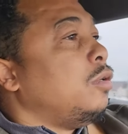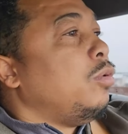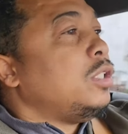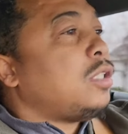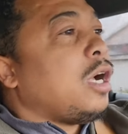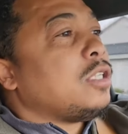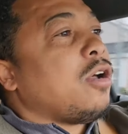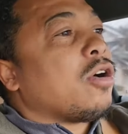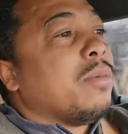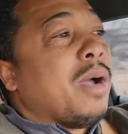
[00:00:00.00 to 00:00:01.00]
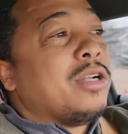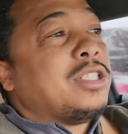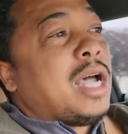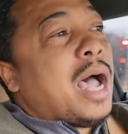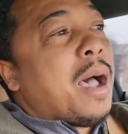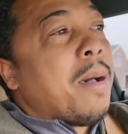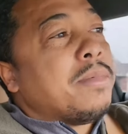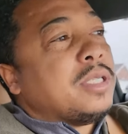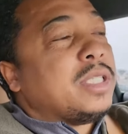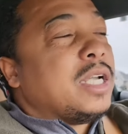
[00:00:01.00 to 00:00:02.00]
we started talking about
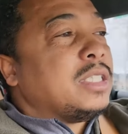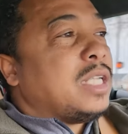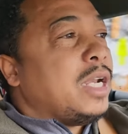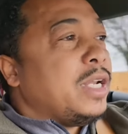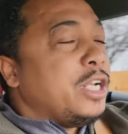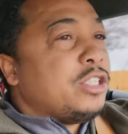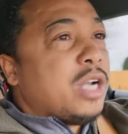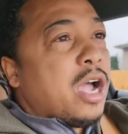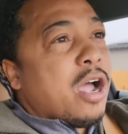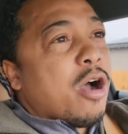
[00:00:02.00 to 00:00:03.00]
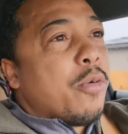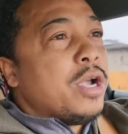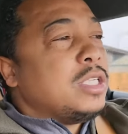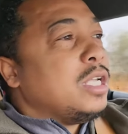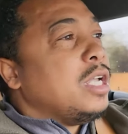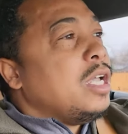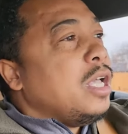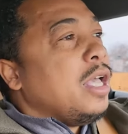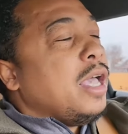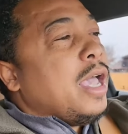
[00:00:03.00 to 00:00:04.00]
jobs and things of that nature, and I always
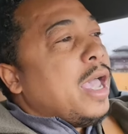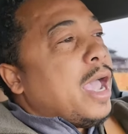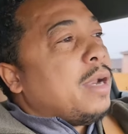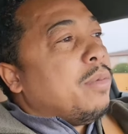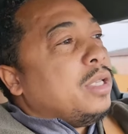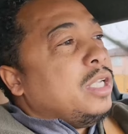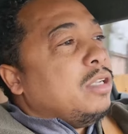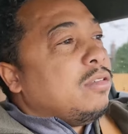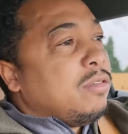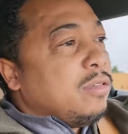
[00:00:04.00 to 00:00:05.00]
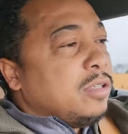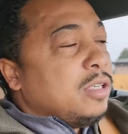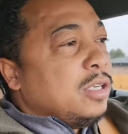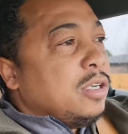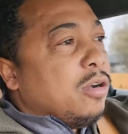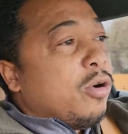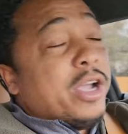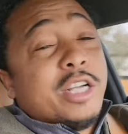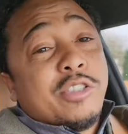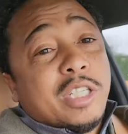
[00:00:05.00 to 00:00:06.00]
had a belief or
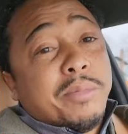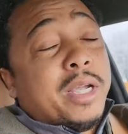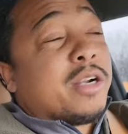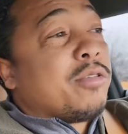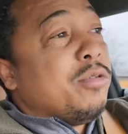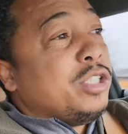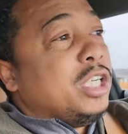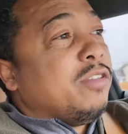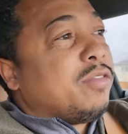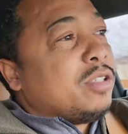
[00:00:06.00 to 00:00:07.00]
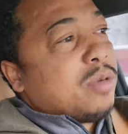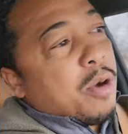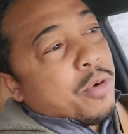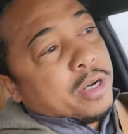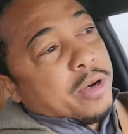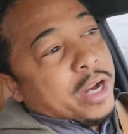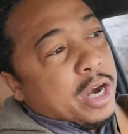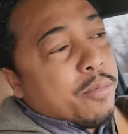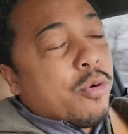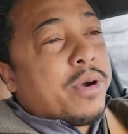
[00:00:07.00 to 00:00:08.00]
interest in being a crew chief, because when I worked in the
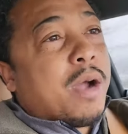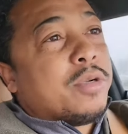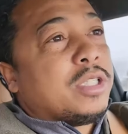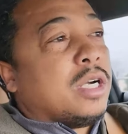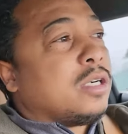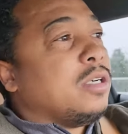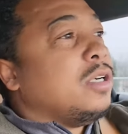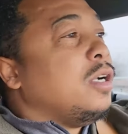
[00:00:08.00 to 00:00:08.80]
airport when I was younger,